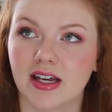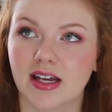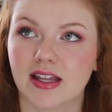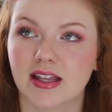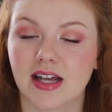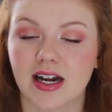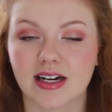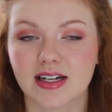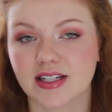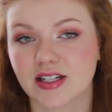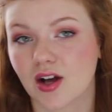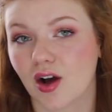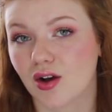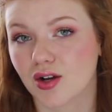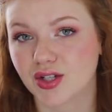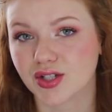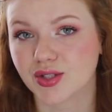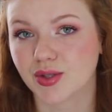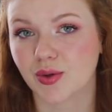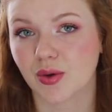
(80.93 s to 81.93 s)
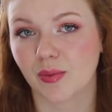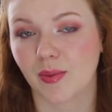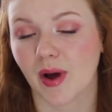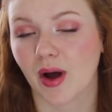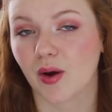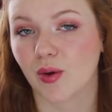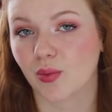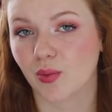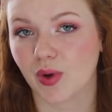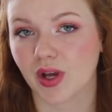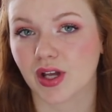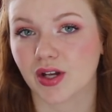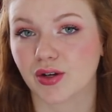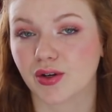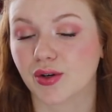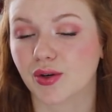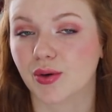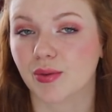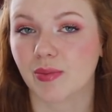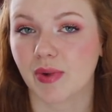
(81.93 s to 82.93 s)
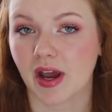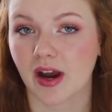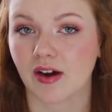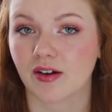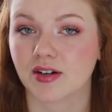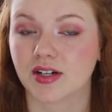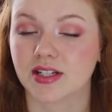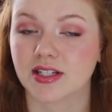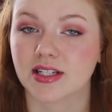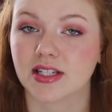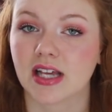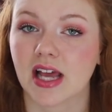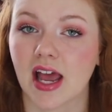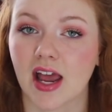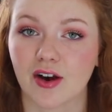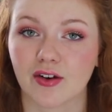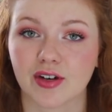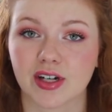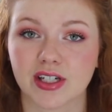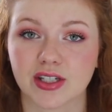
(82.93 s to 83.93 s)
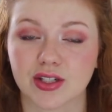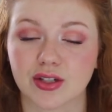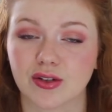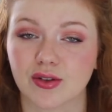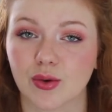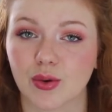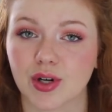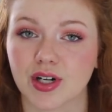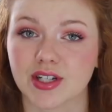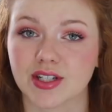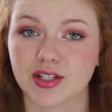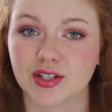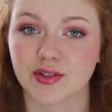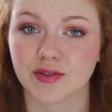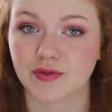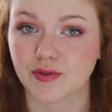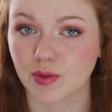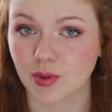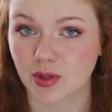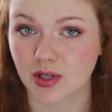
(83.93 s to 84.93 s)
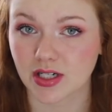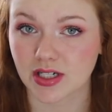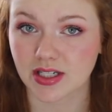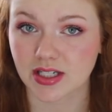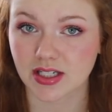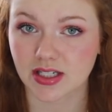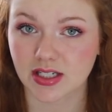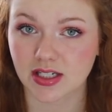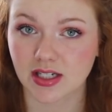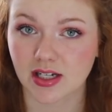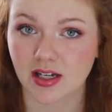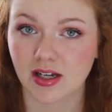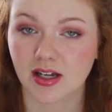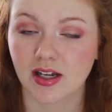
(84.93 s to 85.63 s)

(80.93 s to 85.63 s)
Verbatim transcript: and that is also about when her parents, Harry and Dolores, divorced.